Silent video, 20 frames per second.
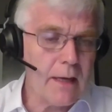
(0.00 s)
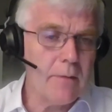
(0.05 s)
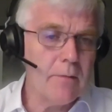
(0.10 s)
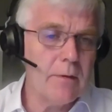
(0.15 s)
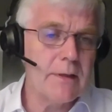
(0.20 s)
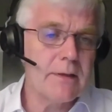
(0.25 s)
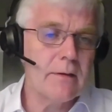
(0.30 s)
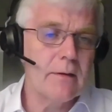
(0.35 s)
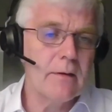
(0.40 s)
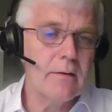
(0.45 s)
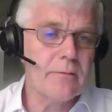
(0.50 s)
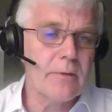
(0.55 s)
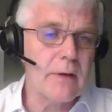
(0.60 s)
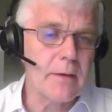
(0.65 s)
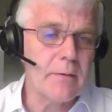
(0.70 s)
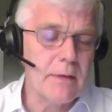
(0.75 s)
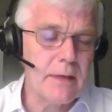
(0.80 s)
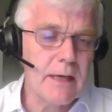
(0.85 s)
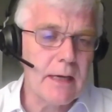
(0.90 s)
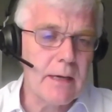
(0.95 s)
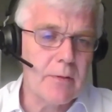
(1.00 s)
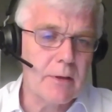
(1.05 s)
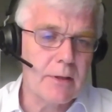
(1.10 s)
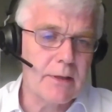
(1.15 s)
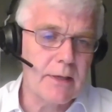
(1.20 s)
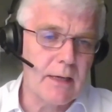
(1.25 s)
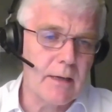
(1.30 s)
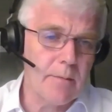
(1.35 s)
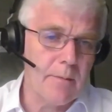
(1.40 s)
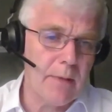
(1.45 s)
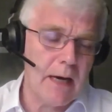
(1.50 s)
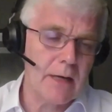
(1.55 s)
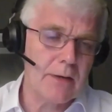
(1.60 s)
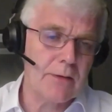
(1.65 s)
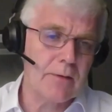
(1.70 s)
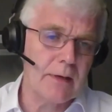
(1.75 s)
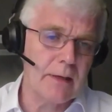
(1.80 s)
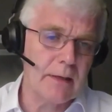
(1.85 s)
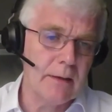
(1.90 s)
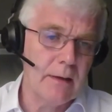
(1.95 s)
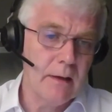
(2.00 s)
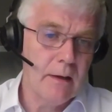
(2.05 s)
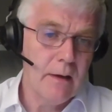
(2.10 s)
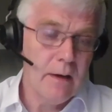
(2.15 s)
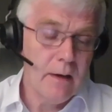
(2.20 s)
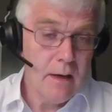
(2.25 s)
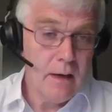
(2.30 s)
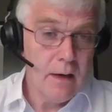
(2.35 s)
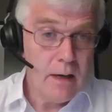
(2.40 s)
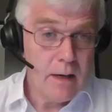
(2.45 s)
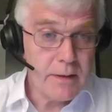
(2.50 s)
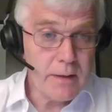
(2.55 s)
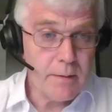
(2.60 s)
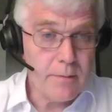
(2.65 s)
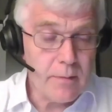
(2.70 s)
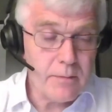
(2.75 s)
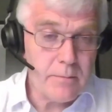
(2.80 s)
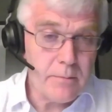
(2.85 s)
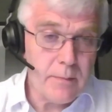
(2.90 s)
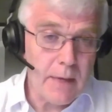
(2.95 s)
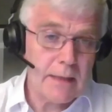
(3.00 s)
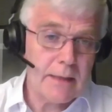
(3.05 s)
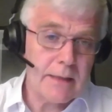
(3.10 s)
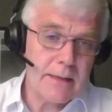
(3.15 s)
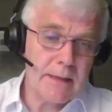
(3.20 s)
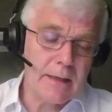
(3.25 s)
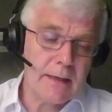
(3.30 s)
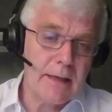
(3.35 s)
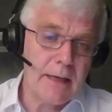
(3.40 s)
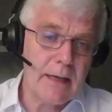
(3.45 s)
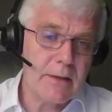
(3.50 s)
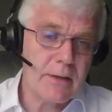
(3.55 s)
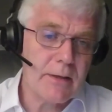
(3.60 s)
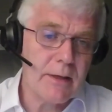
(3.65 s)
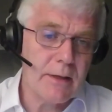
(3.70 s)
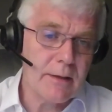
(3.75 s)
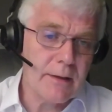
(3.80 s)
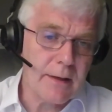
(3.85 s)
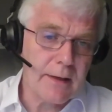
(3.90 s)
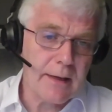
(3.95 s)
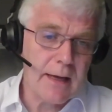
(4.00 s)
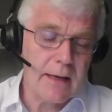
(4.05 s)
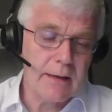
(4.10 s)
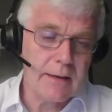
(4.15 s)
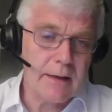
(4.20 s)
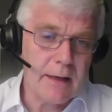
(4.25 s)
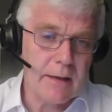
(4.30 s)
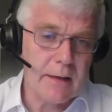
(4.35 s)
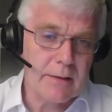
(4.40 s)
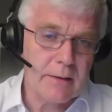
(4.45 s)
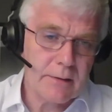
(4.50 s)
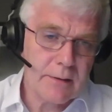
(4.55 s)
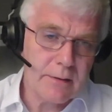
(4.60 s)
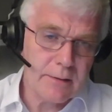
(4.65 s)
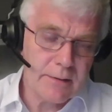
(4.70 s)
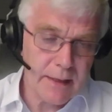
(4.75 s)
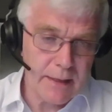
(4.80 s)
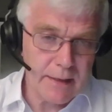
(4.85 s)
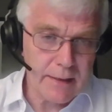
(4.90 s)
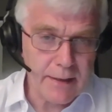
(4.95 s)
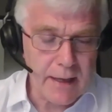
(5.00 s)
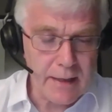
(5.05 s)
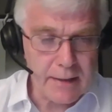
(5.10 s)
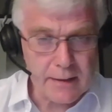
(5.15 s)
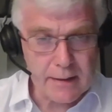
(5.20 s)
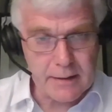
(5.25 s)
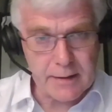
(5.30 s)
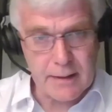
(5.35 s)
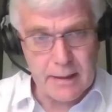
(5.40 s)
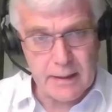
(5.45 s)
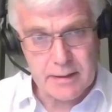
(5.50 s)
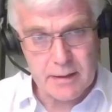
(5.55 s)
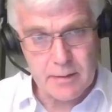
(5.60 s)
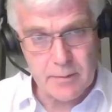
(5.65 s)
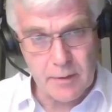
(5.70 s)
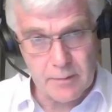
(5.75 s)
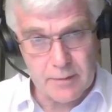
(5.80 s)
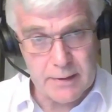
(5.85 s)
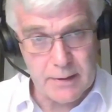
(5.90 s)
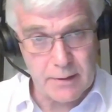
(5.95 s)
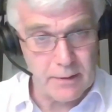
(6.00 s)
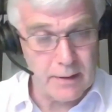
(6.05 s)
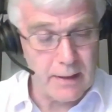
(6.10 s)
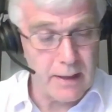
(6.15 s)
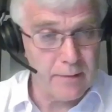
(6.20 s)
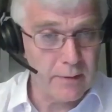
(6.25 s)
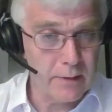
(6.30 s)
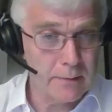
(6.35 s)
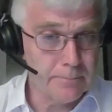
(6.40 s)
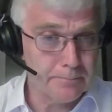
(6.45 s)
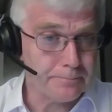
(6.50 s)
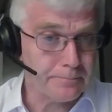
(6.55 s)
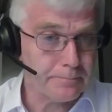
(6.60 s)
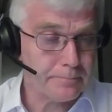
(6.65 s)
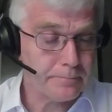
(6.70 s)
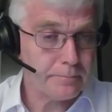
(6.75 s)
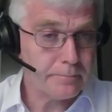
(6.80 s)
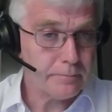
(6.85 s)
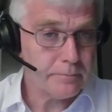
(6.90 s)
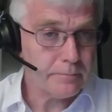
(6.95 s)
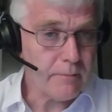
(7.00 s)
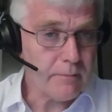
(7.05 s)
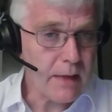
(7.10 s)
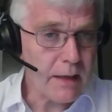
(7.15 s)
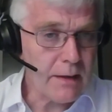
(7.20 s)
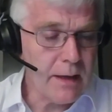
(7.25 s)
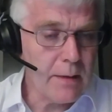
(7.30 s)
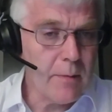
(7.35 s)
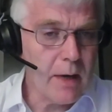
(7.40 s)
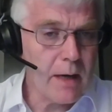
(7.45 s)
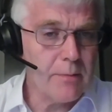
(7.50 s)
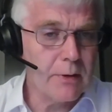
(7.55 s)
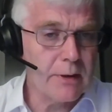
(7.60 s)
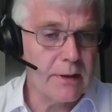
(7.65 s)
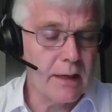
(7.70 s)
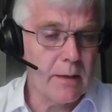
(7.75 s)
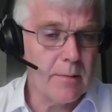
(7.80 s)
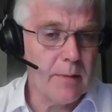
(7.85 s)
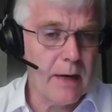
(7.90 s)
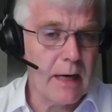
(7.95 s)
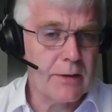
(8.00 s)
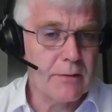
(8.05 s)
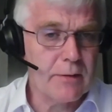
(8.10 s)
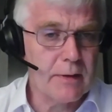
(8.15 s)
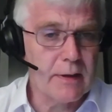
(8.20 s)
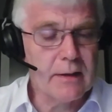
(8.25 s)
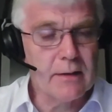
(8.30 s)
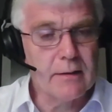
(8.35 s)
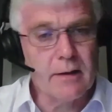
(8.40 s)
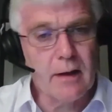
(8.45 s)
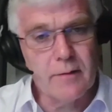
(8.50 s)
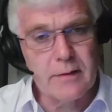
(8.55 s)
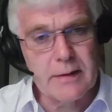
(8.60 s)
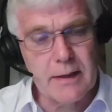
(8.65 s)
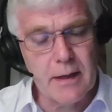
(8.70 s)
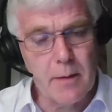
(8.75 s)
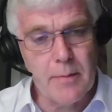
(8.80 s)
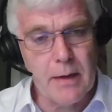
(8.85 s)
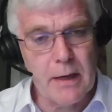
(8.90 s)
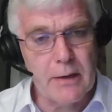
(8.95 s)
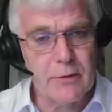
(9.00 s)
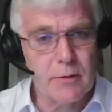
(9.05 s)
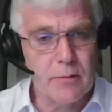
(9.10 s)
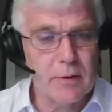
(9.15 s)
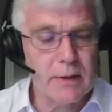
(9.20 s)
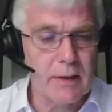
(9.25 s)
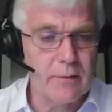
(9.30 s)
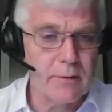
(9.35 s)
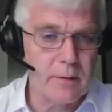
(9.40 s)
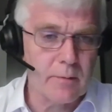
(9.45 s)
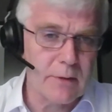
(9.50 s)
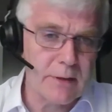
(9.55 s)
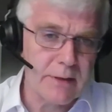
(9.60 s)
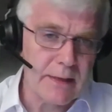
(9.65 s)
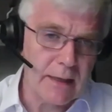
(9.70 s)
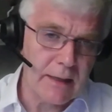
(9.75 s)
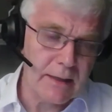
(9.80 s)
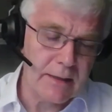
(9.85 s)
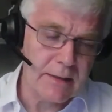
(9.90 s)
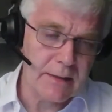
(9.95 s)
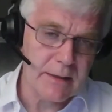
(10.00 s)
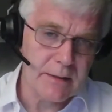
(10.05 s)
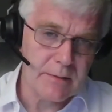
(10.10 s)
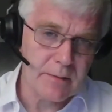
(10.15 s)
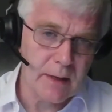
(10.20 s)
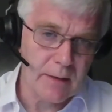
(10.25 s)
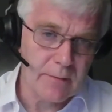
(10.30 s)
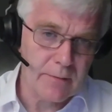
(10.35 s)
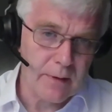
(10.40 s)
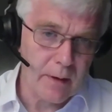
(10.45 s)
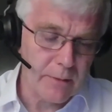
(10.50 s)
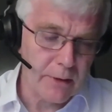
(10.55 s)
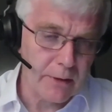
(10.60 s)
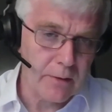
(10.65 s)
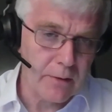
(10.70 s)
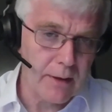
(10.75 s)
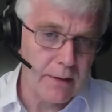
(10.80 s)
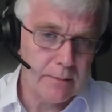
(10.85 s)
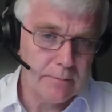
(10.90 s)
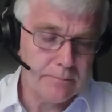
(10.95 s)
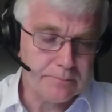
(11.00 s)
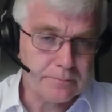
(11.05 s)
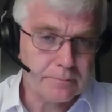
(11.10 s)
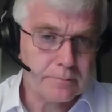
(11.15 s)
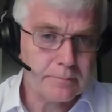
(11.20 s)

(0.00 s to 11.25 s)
they would frequently put in a battery to manage the connection that they can't get. So say they can't get a connection above a certain level, they might put in a battery. Obviously, that battery will give them resilience as well from the grid